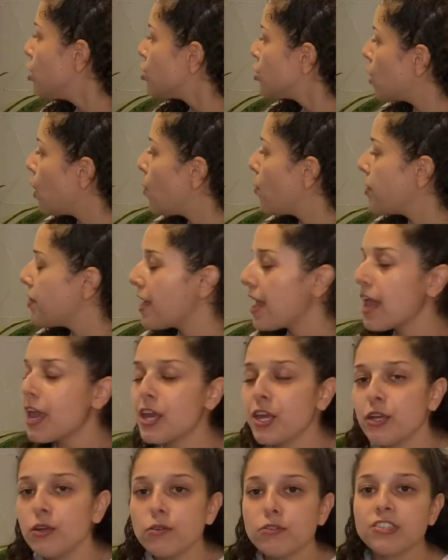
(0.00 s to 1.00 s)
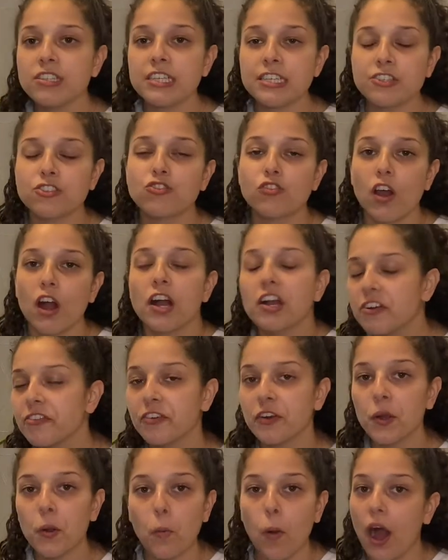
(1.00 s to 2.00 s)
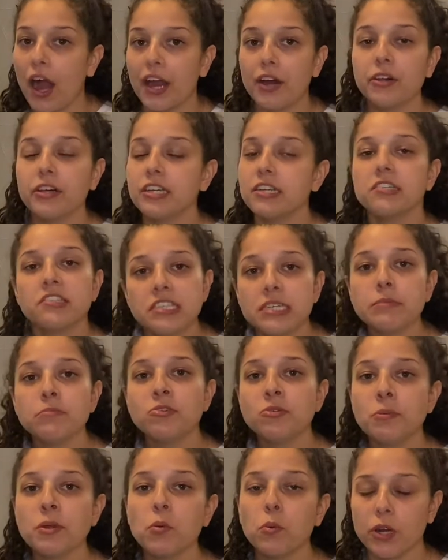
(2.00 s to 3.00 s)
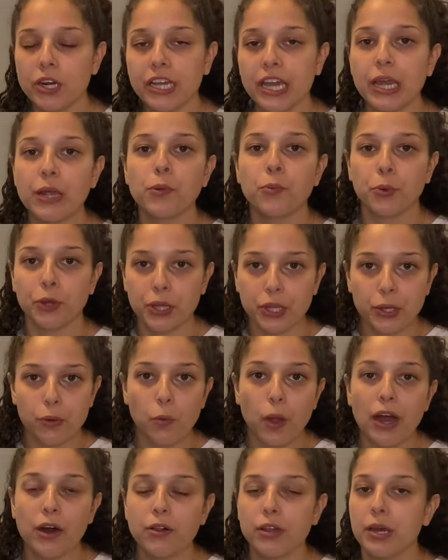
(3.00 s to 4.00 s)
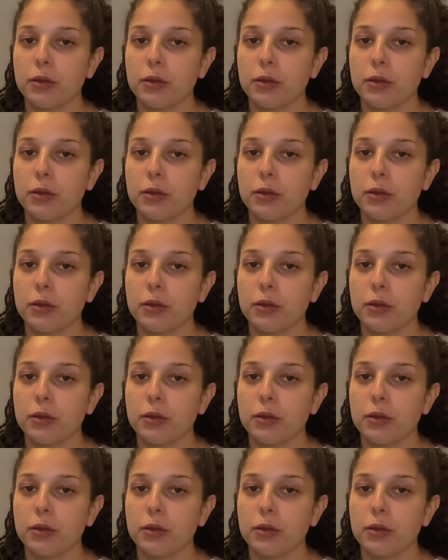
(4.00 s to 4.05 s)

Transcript: So they used this drug for a while and it seemed to be working really well.